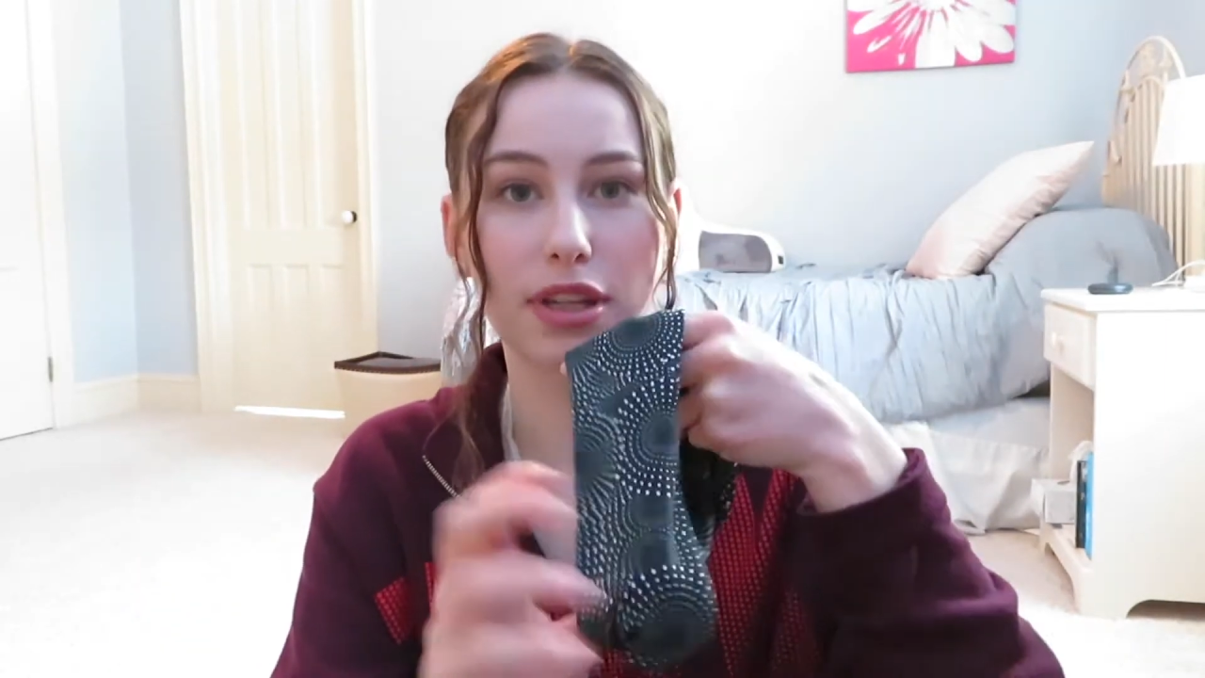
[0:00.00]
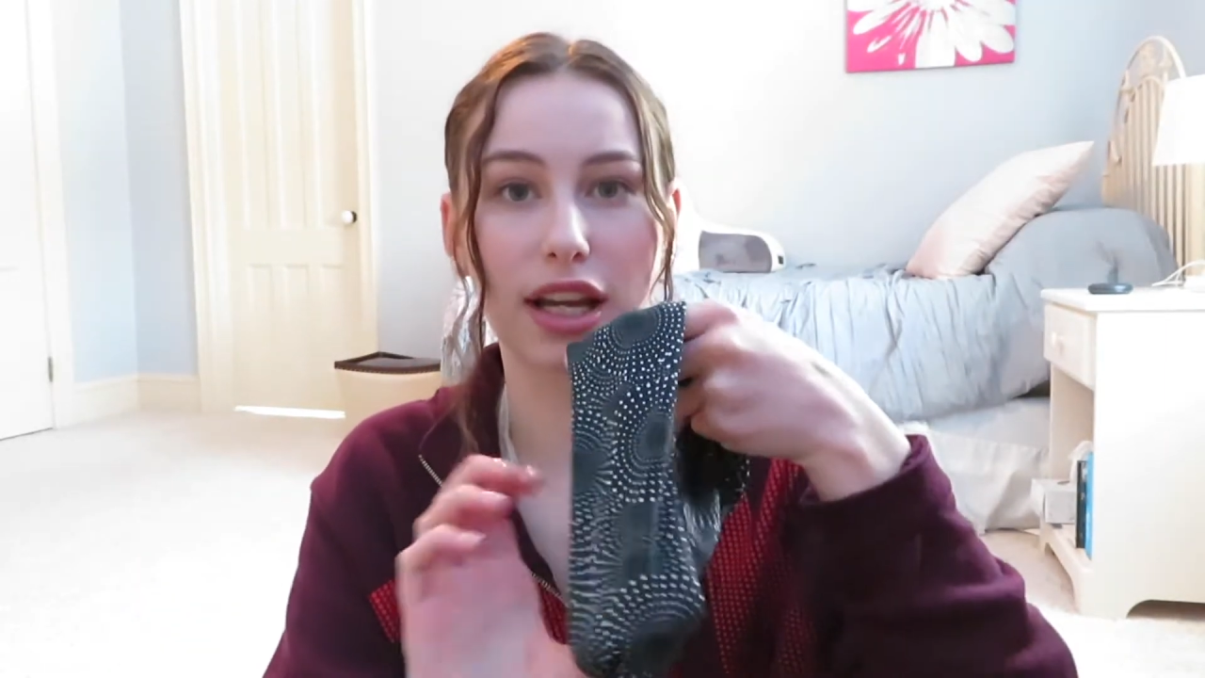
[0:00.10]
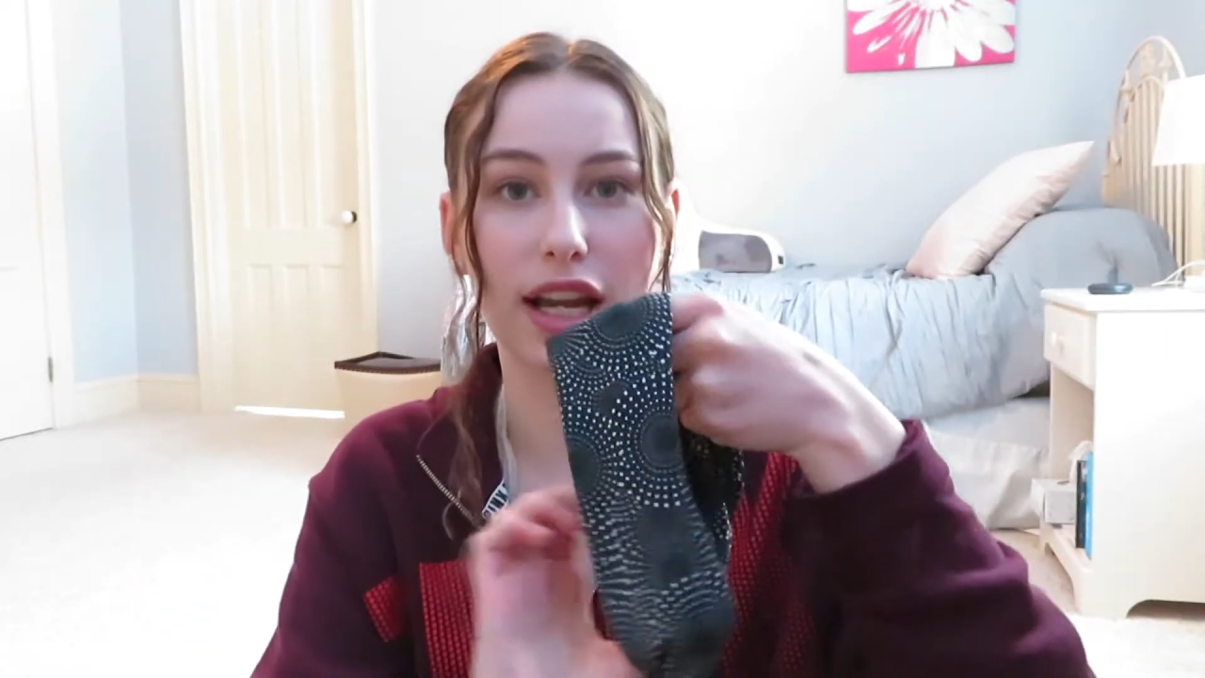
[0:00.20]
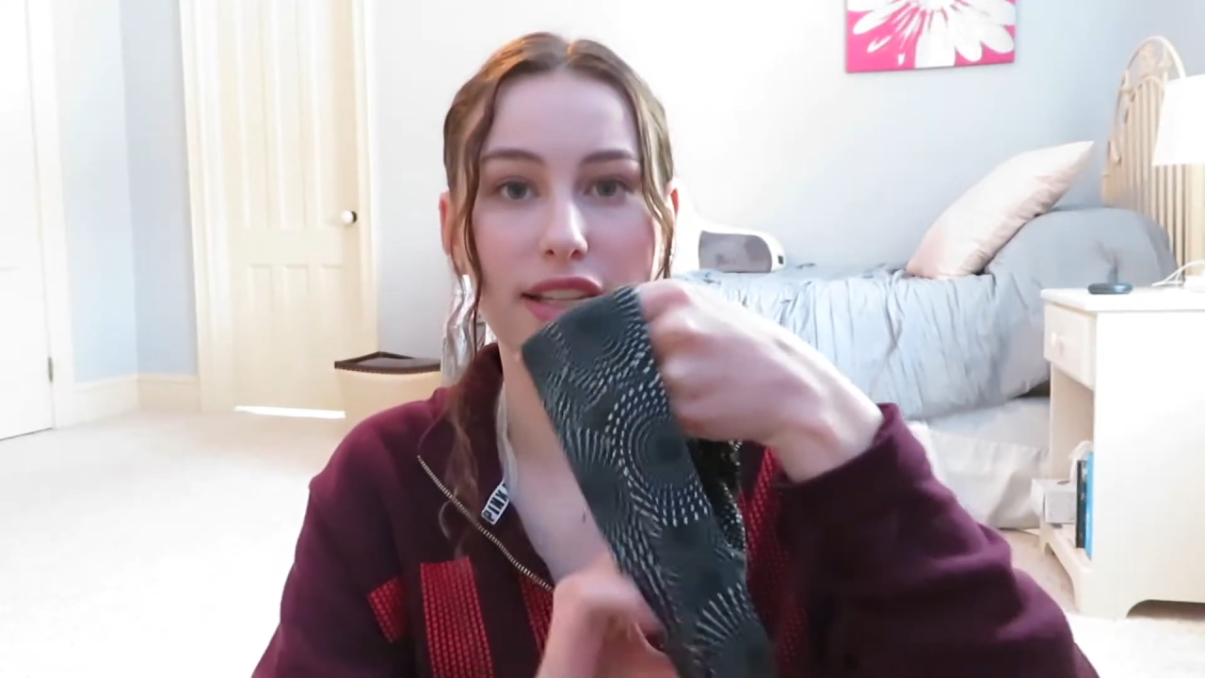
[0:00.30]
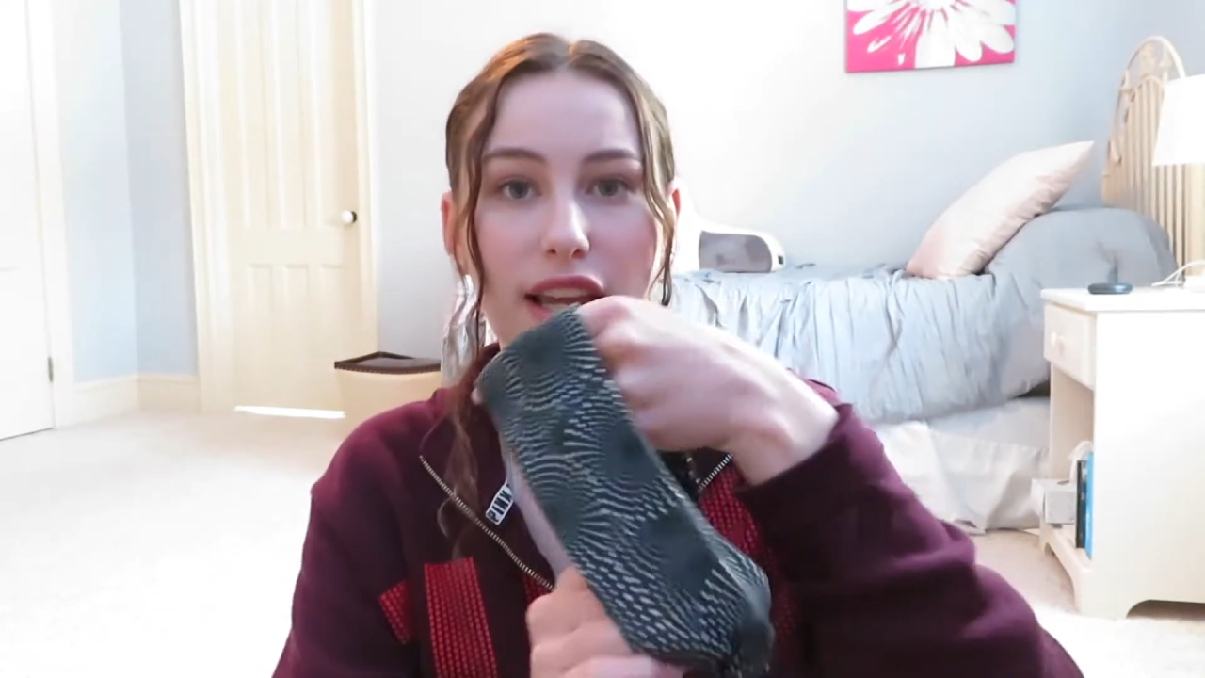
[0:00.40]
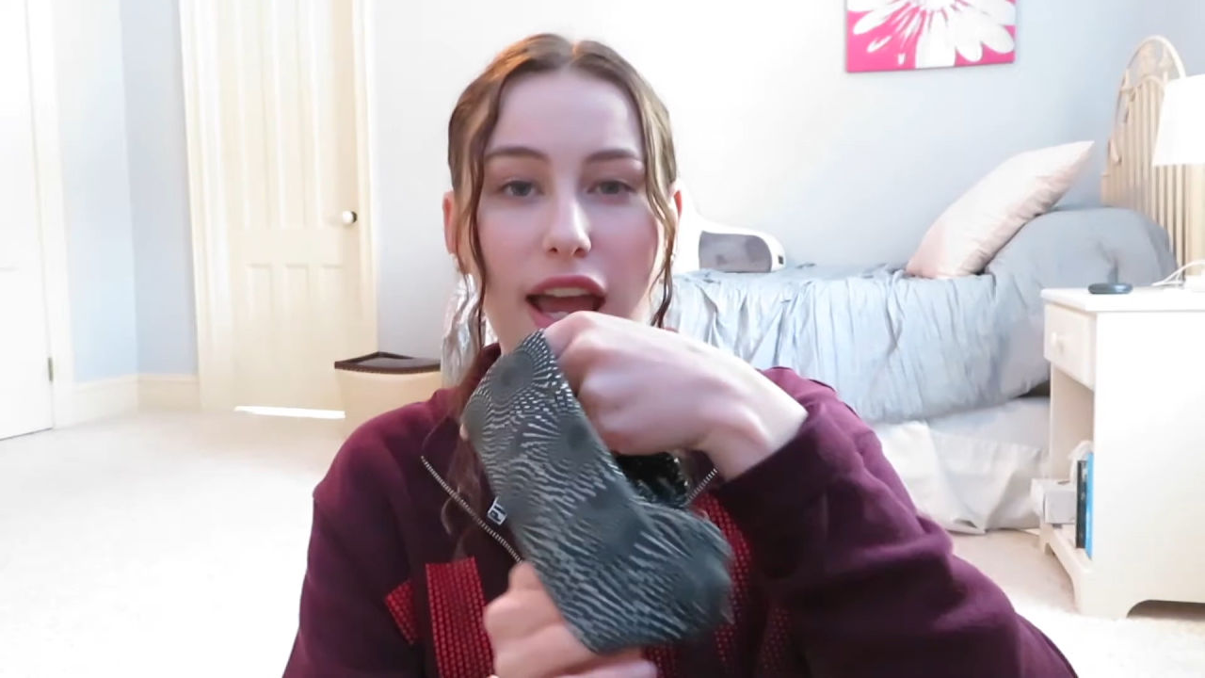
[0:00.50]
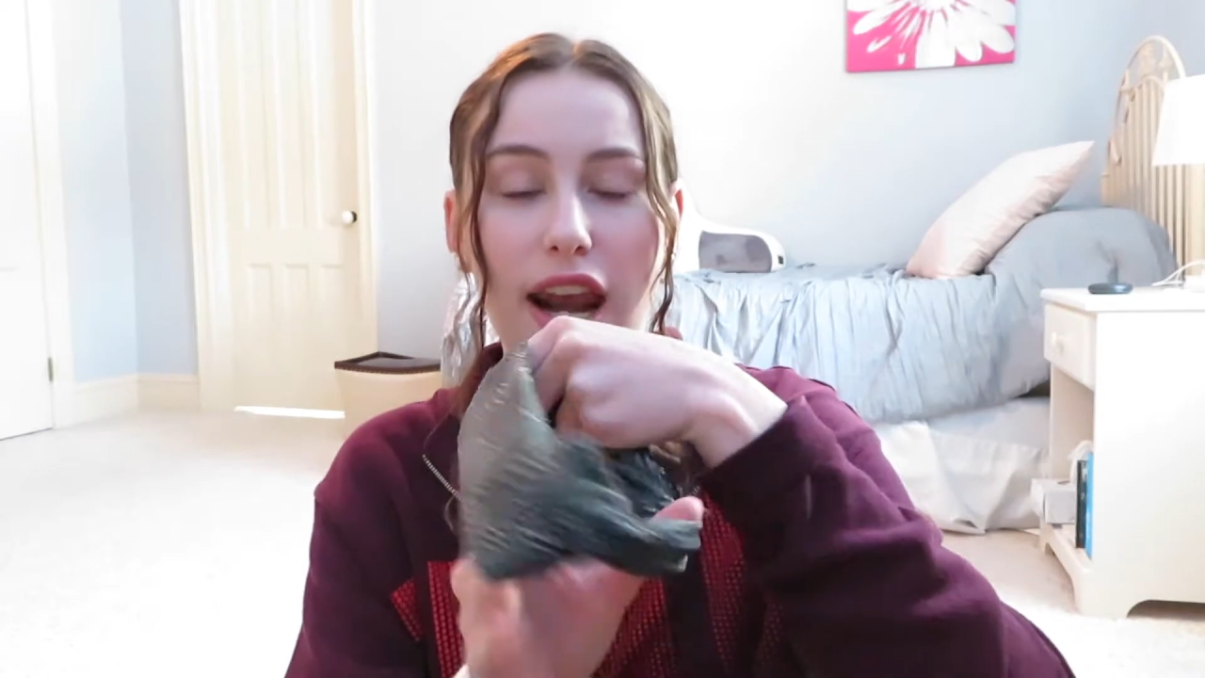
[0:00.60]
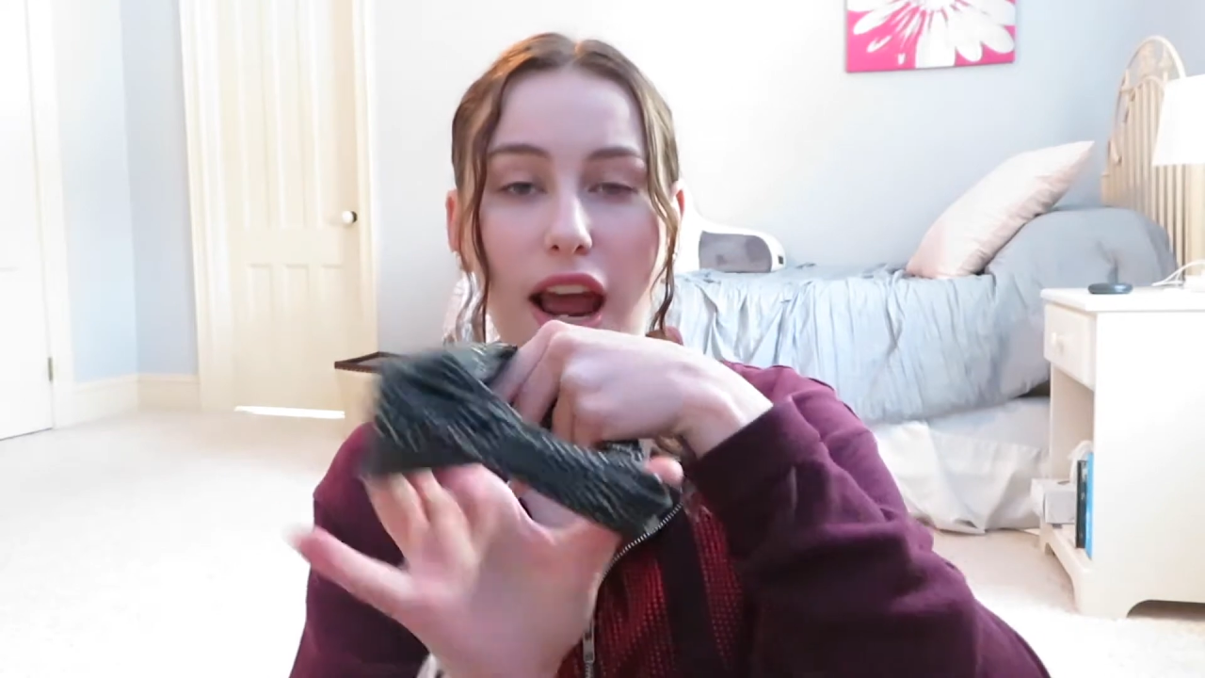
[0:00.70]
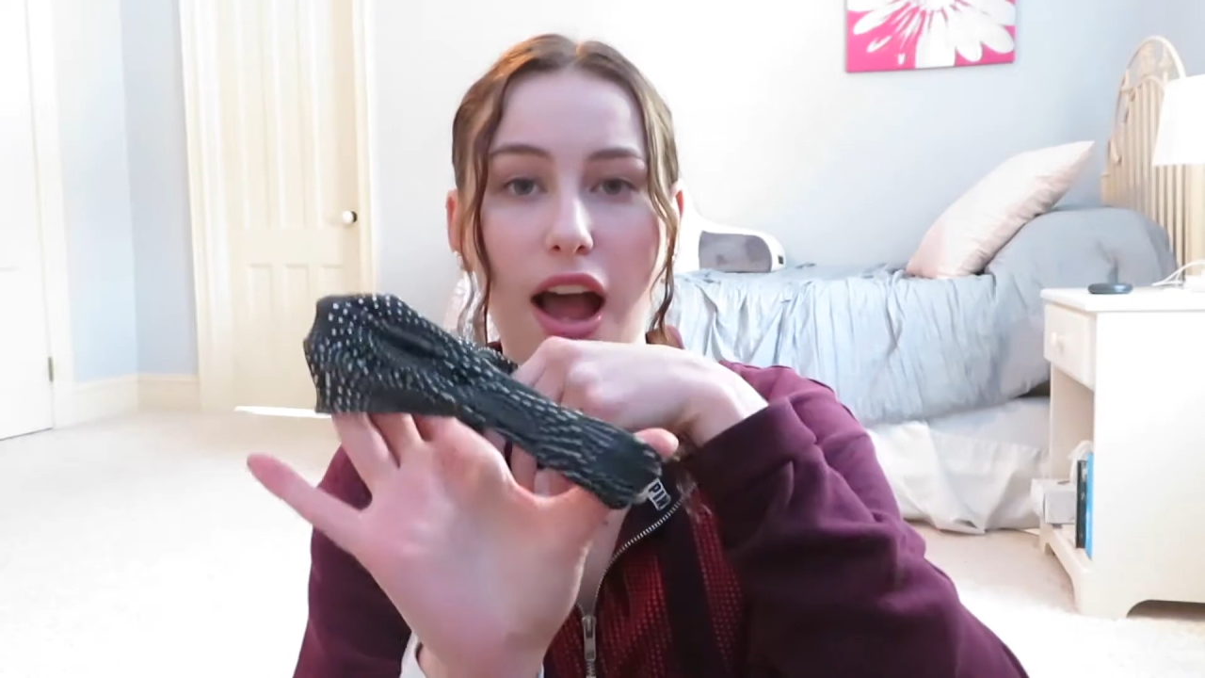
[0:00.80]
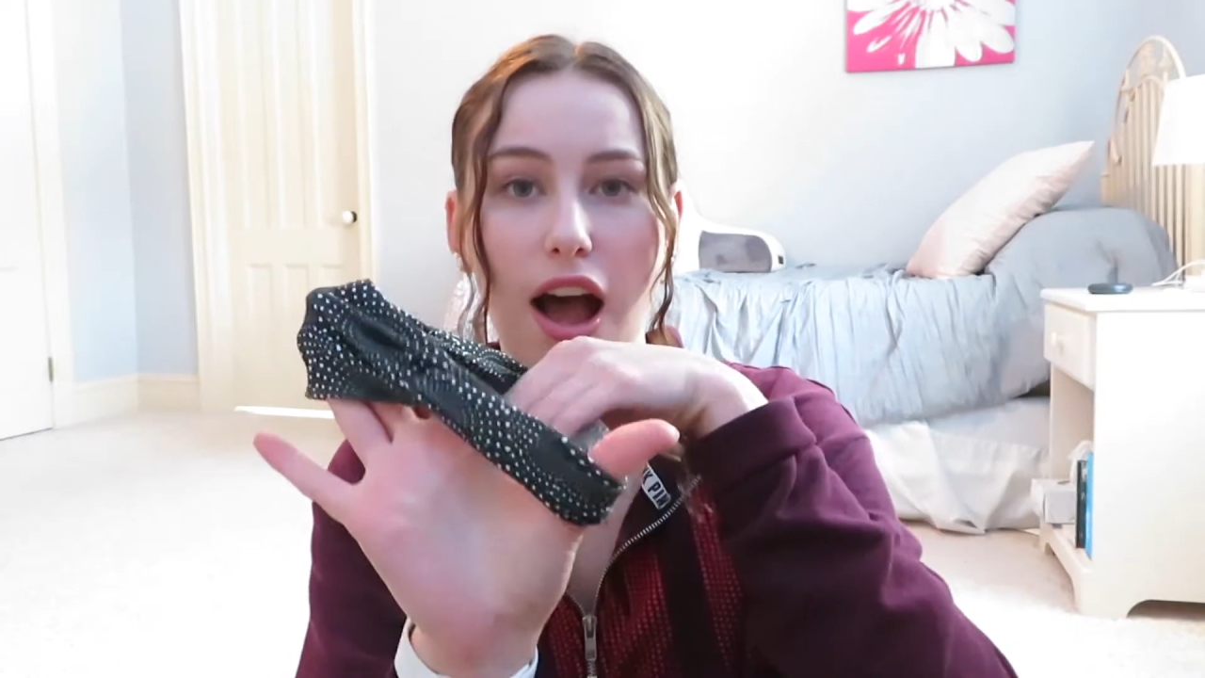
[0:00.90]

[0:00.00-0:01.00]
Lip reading: like I said,